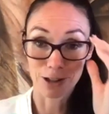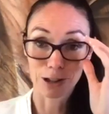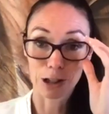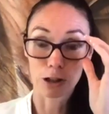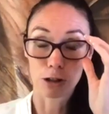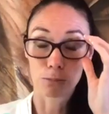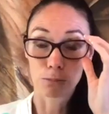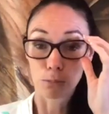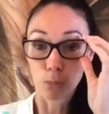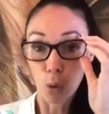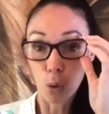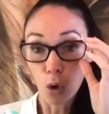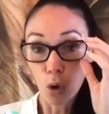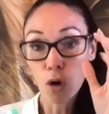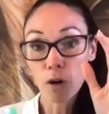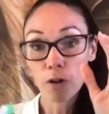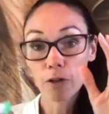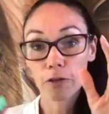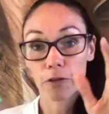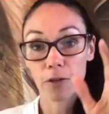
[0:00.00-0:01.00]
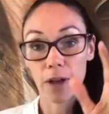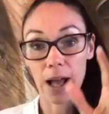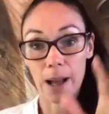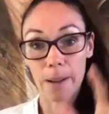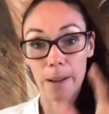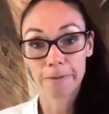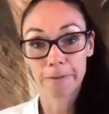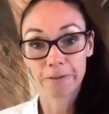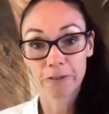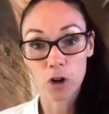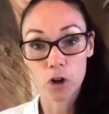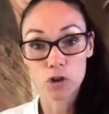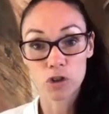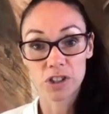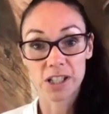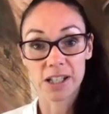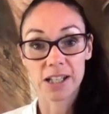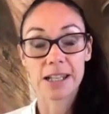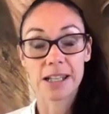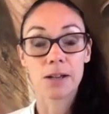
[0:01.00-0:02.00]
So, the more um,
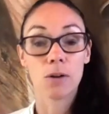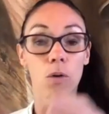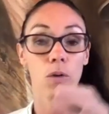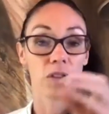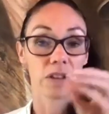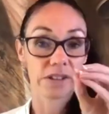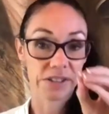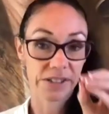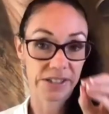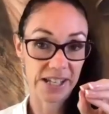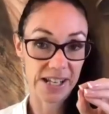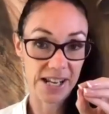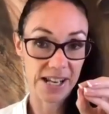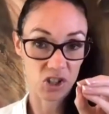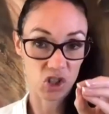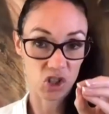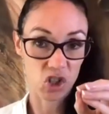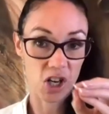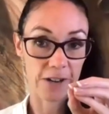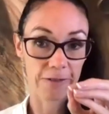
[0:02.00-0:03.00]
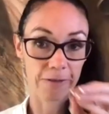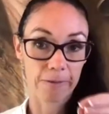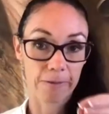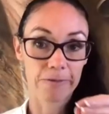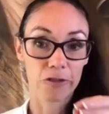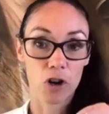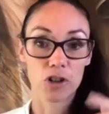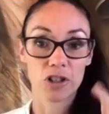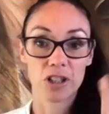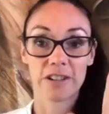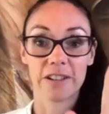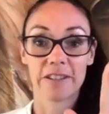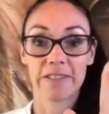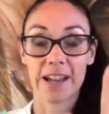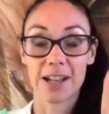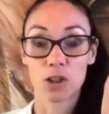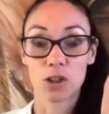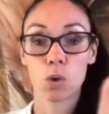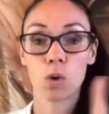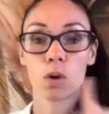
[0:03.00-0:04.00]
FOTI or this TSG from FOTI that
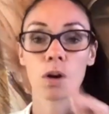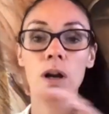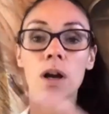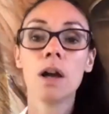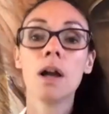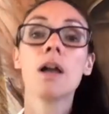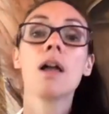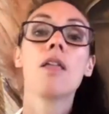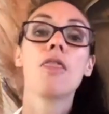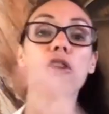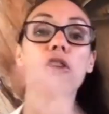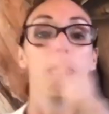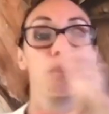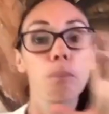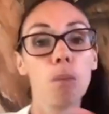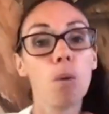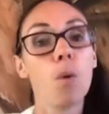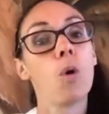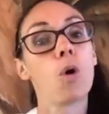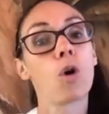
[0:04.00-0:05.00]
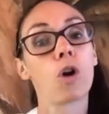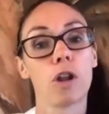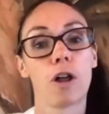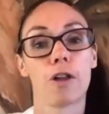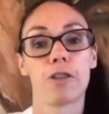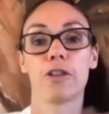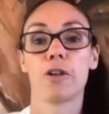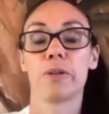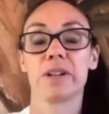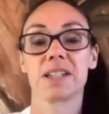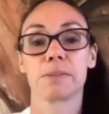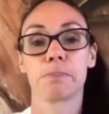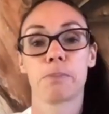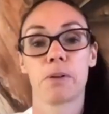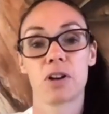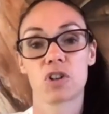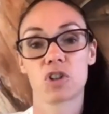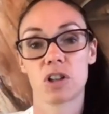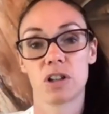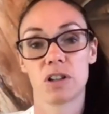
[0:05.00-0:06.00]
they took, the more klotho
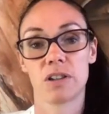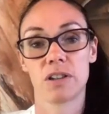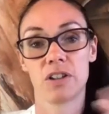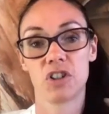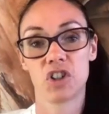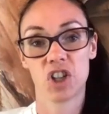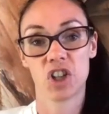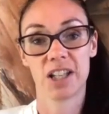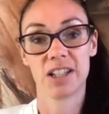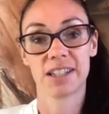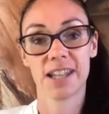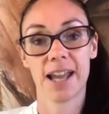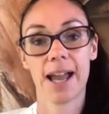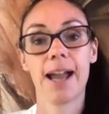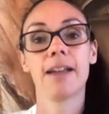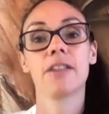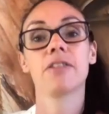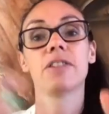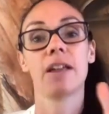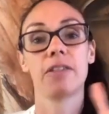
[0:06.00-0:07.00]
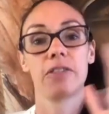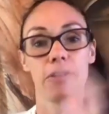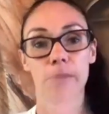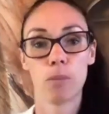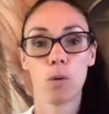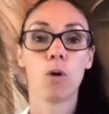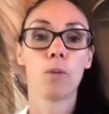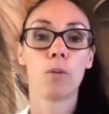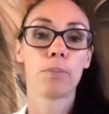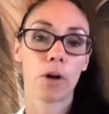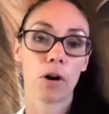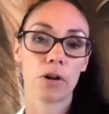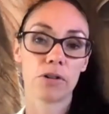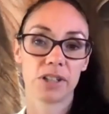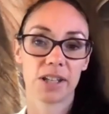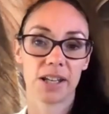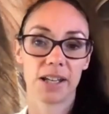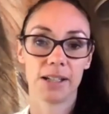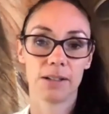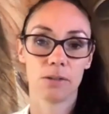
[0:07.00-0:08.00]
expression the genes had, that the more
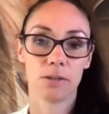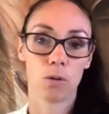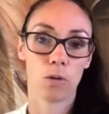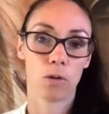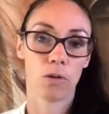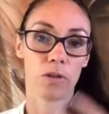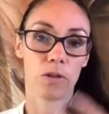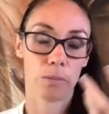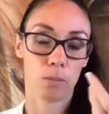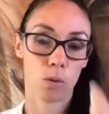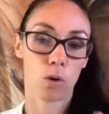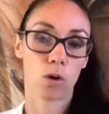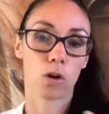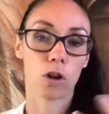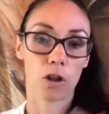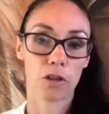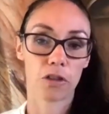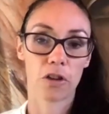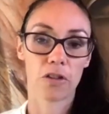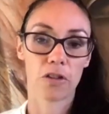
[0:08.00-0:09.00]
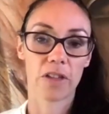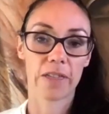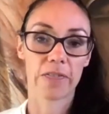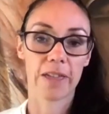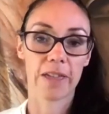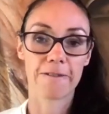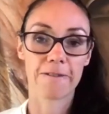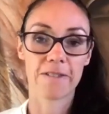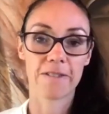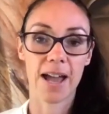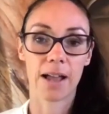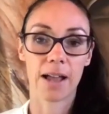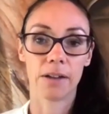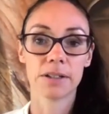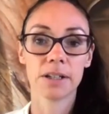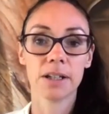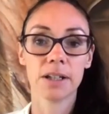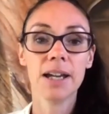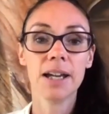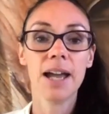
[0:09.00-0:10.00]
protein or the more klotho that they
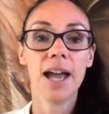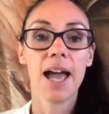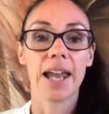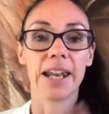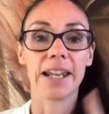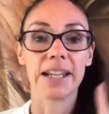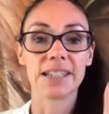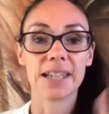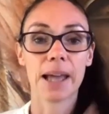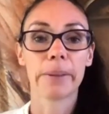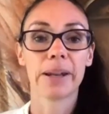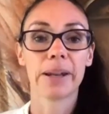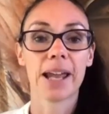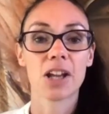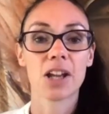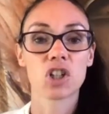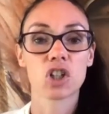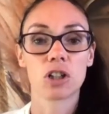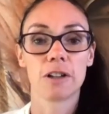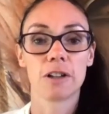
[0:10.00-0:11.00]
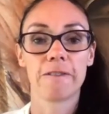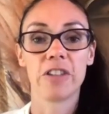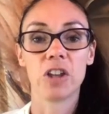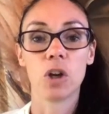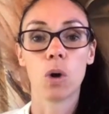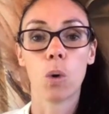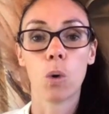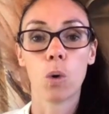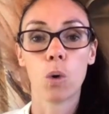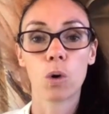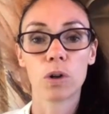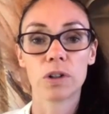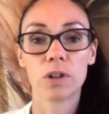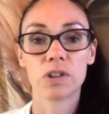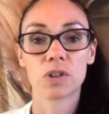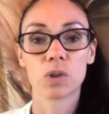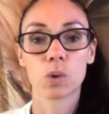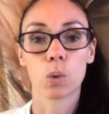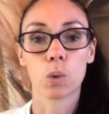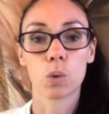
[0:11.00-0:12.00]
found. An examination of the
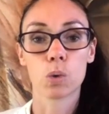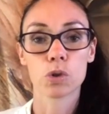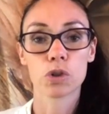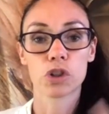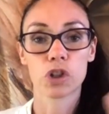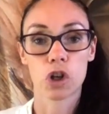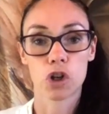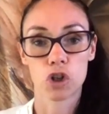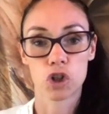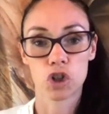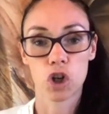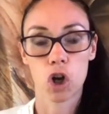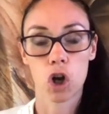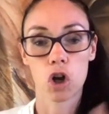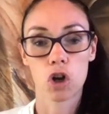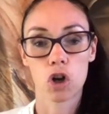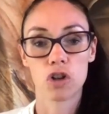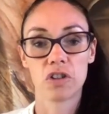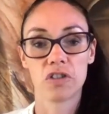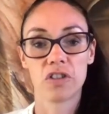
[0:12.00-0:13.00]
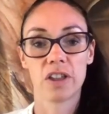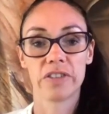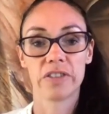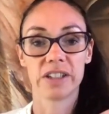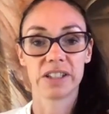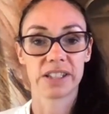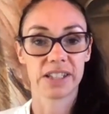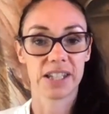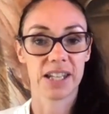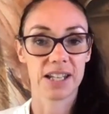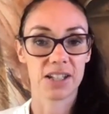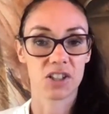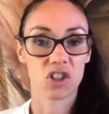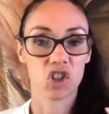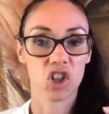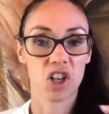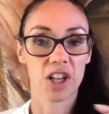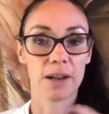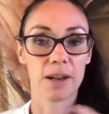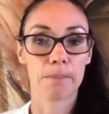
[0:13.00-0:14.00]
organs also showed that this
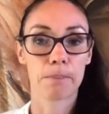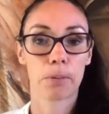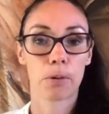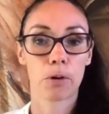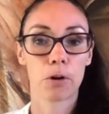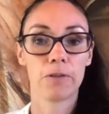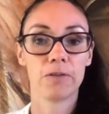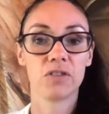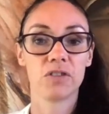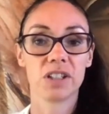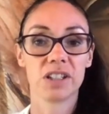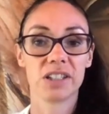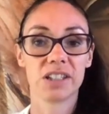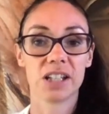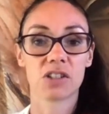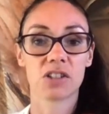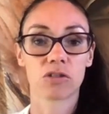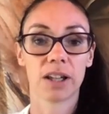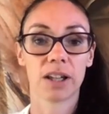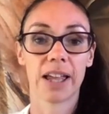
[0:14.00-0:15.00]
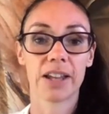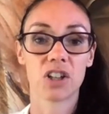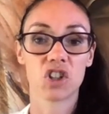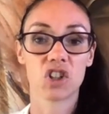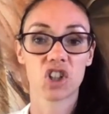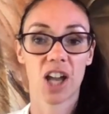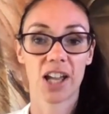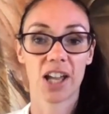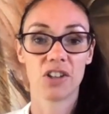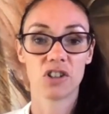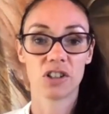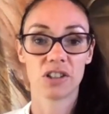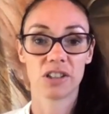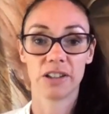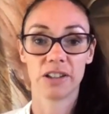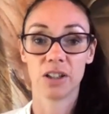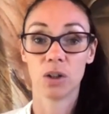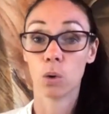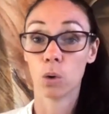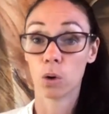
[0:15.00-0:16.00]
TSG improved disease related changes
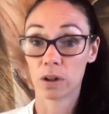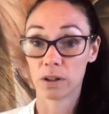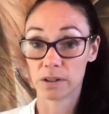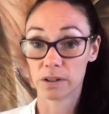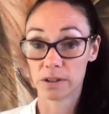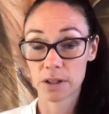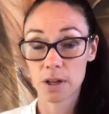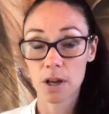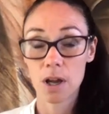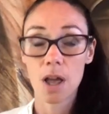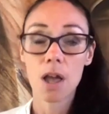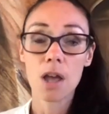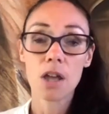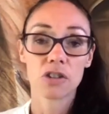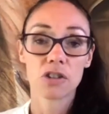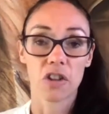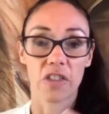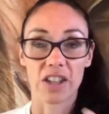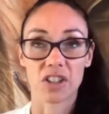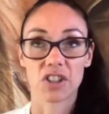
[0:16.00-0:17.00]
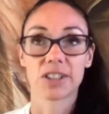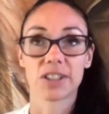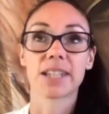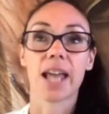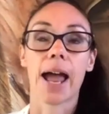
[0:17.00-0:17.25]
in the organs. So, that's wow.